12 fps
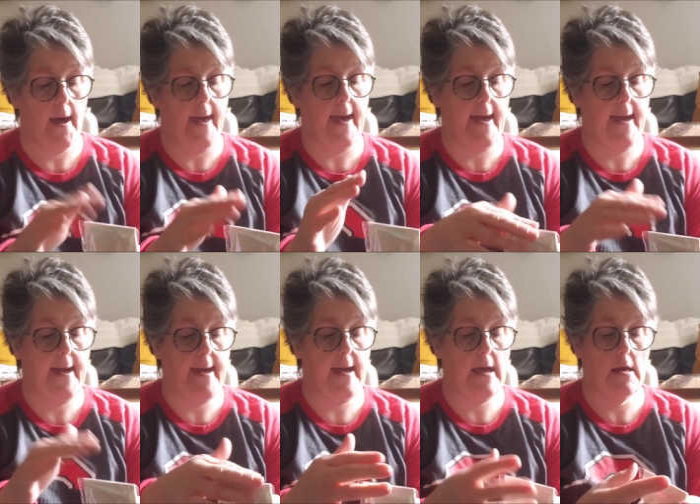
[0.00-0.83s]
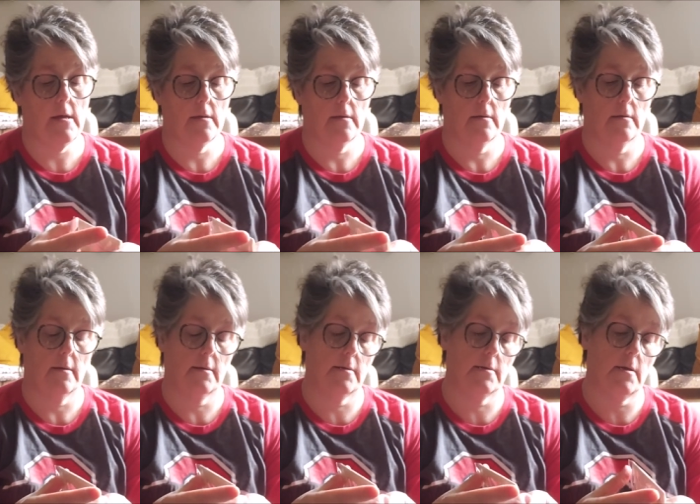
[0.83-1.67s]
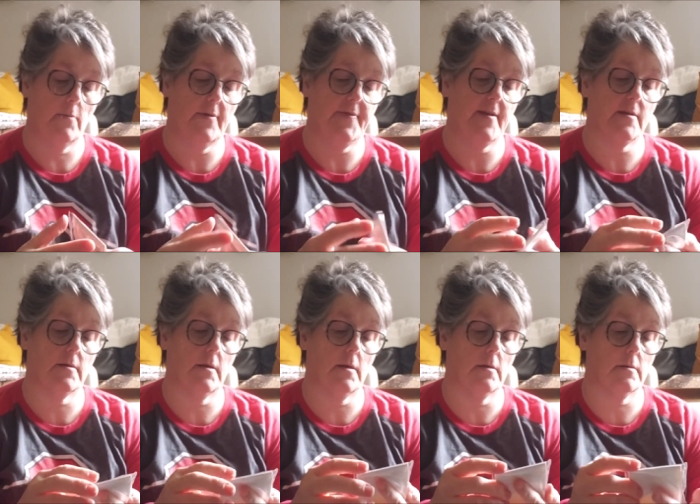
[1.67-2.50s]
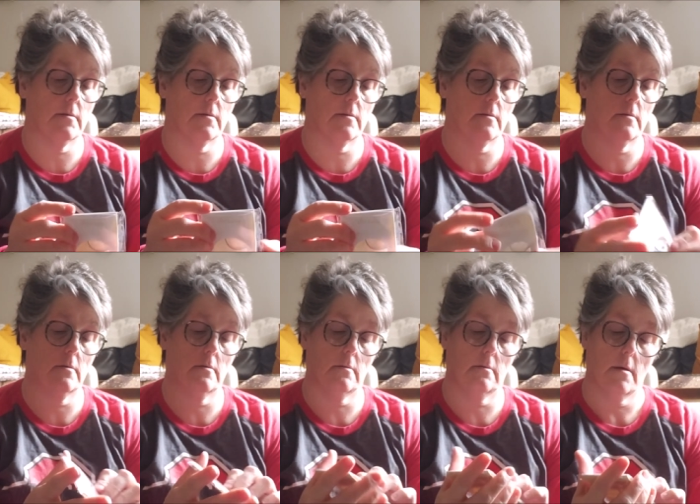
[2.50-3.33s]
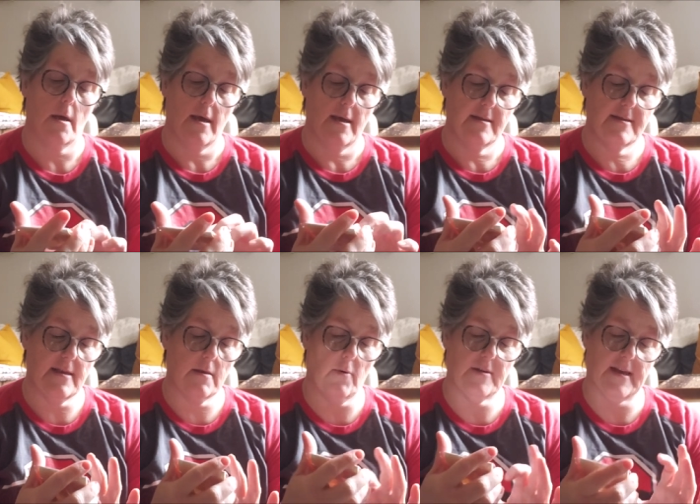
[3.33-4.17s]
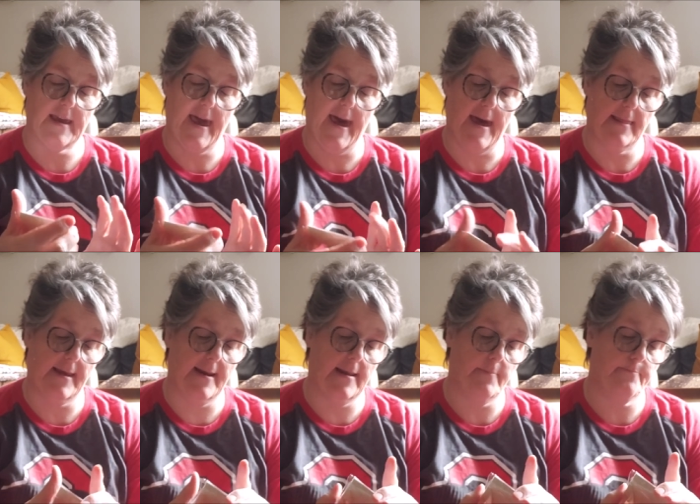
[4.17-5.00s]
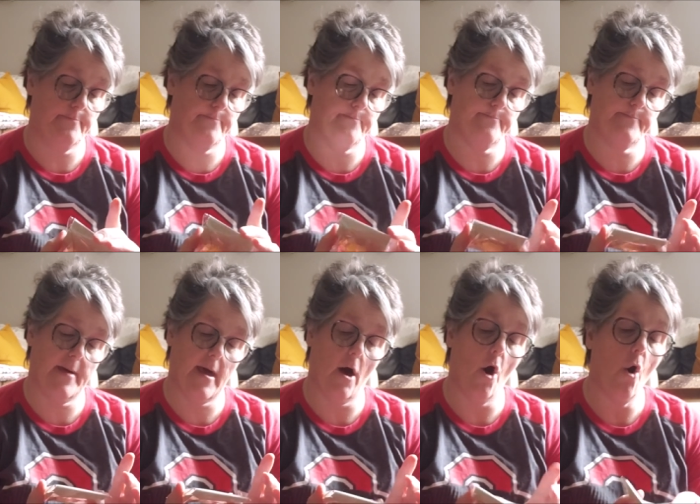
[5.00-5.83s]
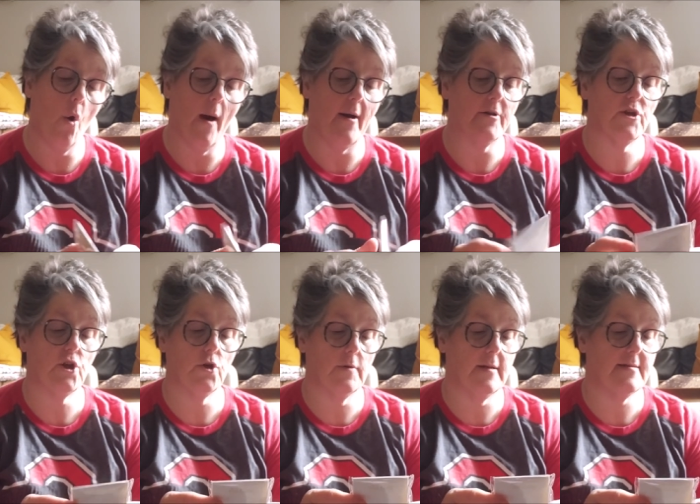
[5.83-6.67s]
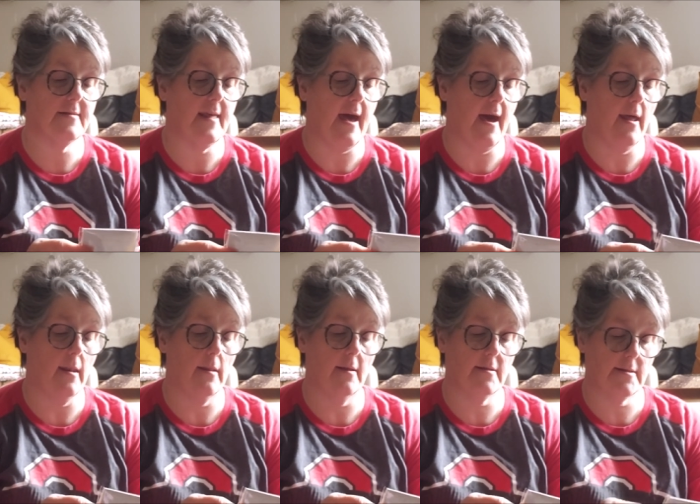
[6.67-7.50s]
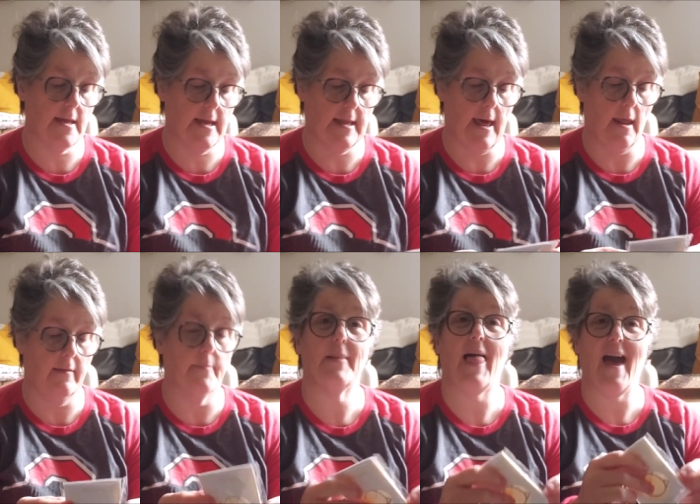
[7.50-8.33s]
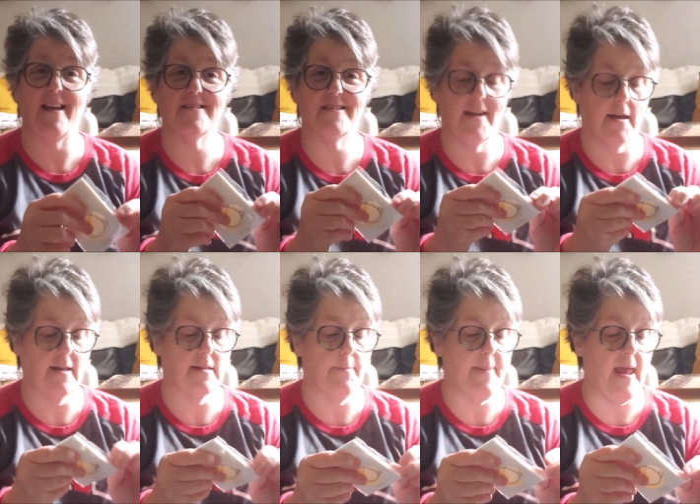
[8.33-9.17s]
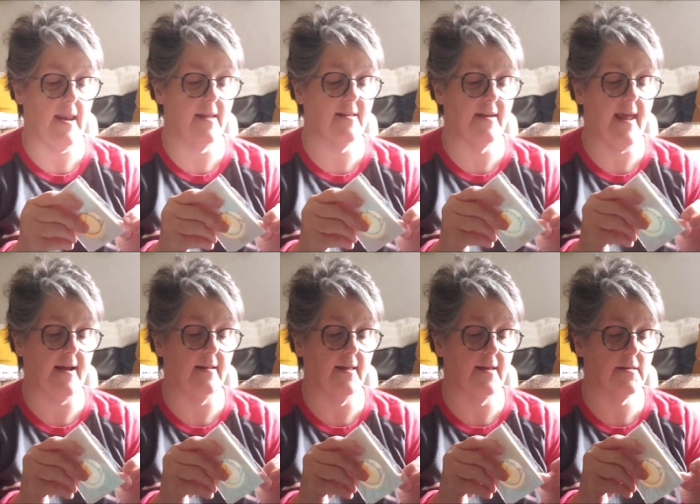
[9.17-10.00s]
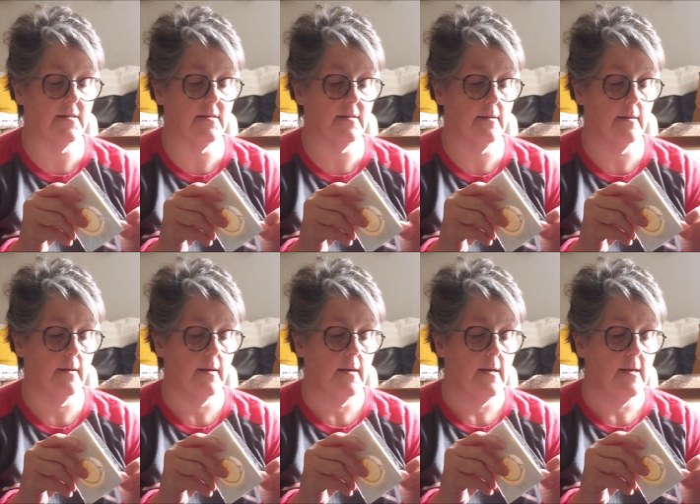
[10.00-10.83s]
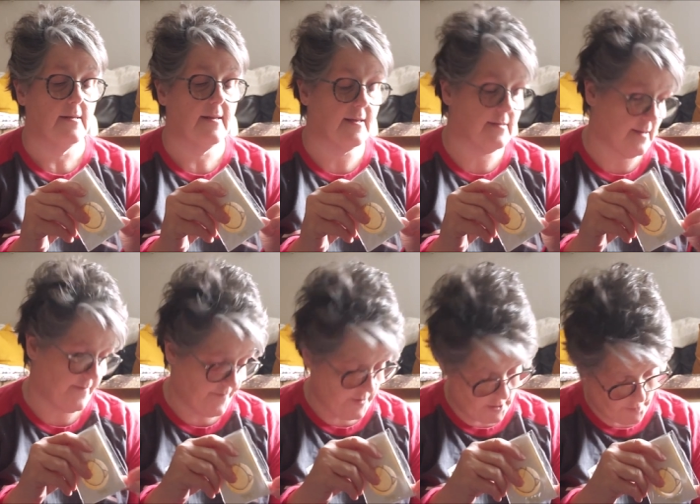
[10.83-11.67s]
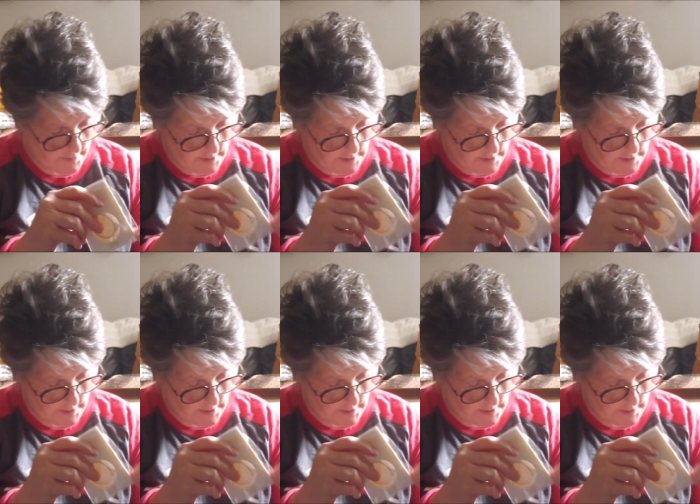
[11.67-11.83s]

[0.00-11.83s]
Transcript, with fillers: A, let's see what this is. It says it was a cat lady. Oh, how cute is that? Let's take it out of the plastic. It's a pen, it's a necklace. That's not for you,